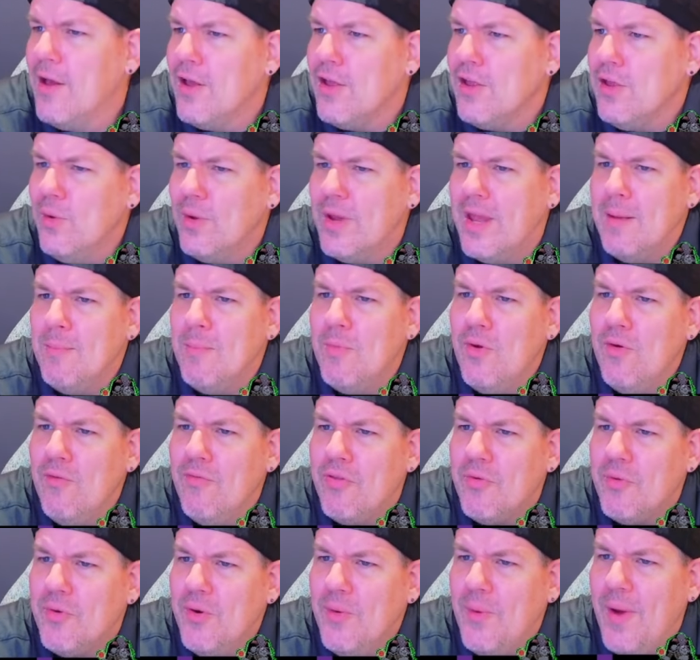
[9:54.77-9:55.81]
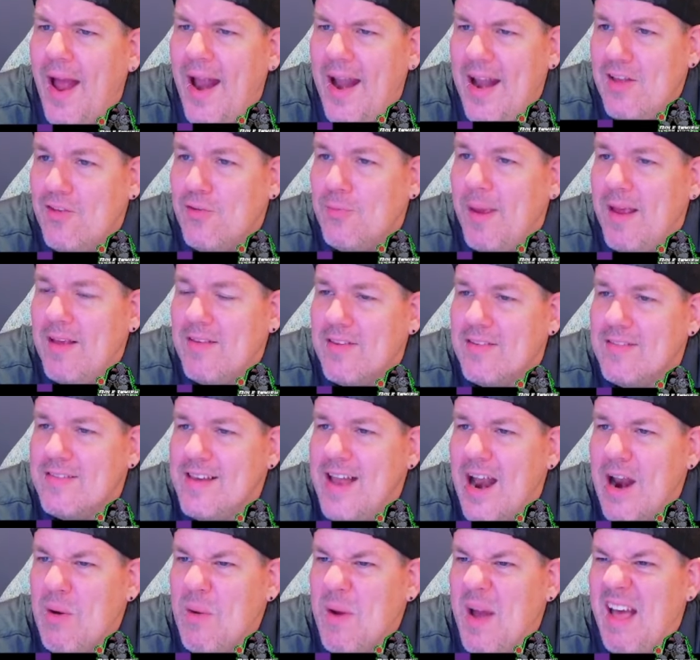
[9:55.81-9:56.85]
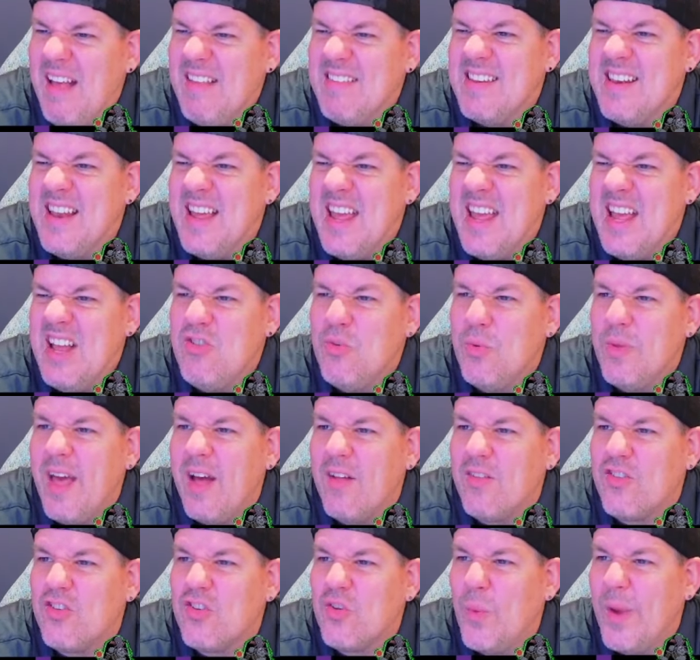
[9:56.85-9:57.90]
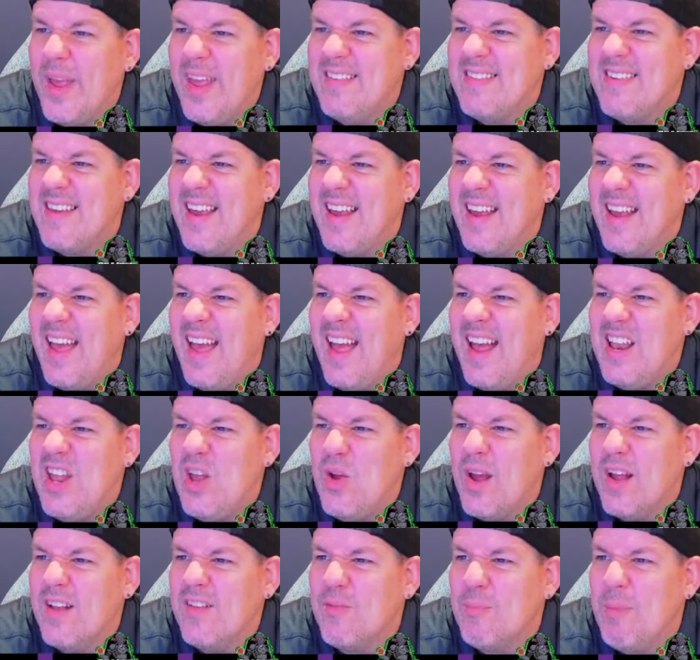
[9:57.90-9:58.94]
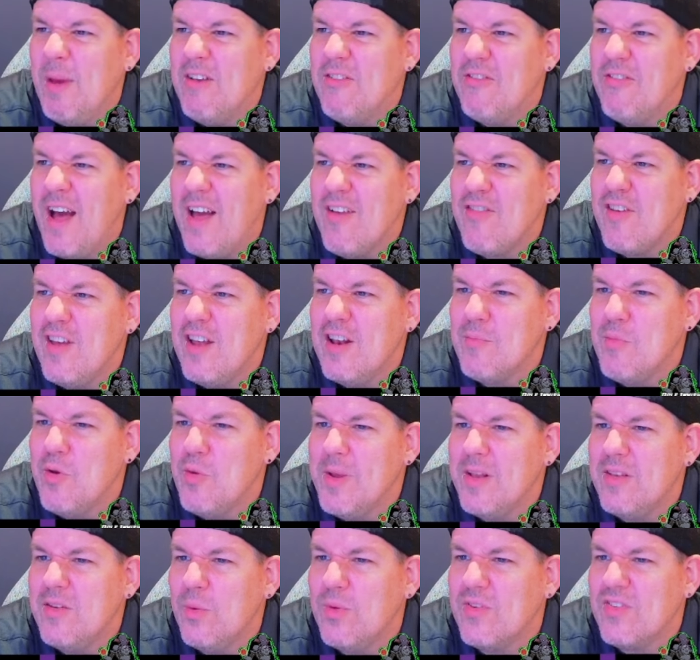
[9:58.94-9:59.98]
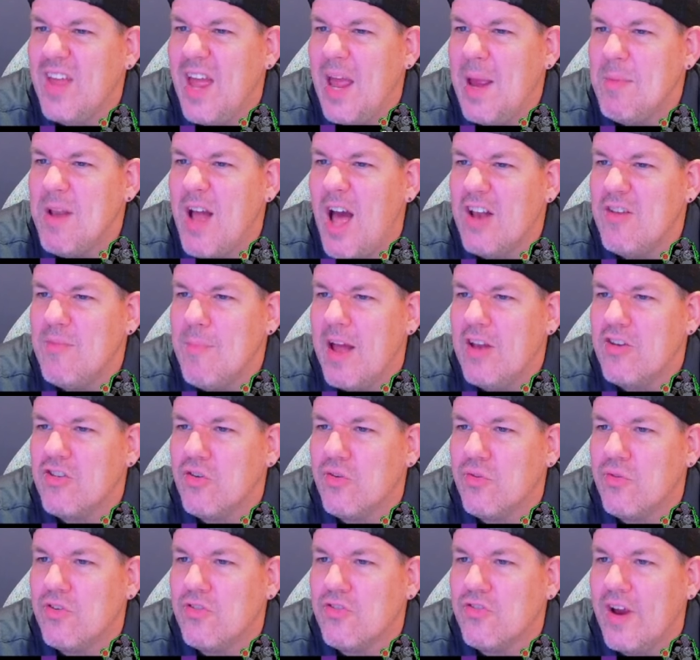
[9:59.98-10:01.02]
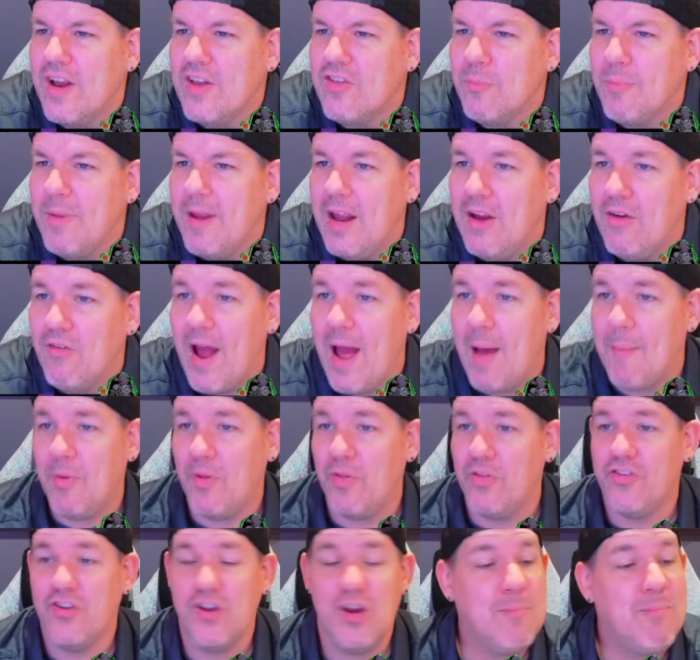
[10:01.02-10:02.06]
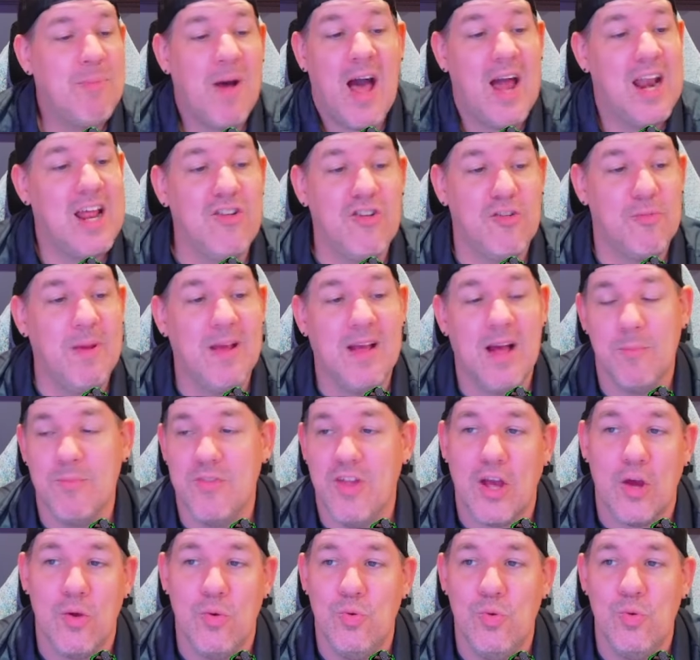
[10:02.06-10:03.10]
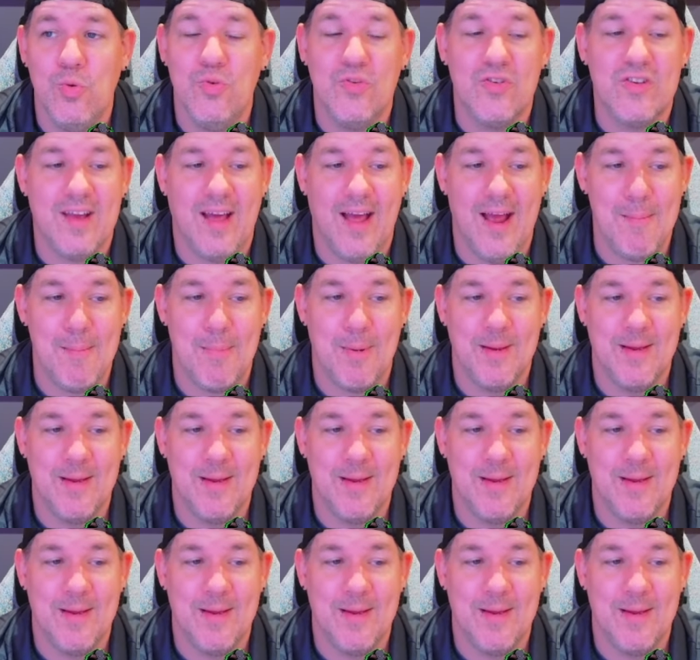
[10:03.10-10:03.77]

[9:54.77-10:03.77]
You can move through any space as narrow as an inch without squeezing, and you can spend 5 feet of movement to escape non-magical restraints or being grappled. So your body just becomes like ooze type.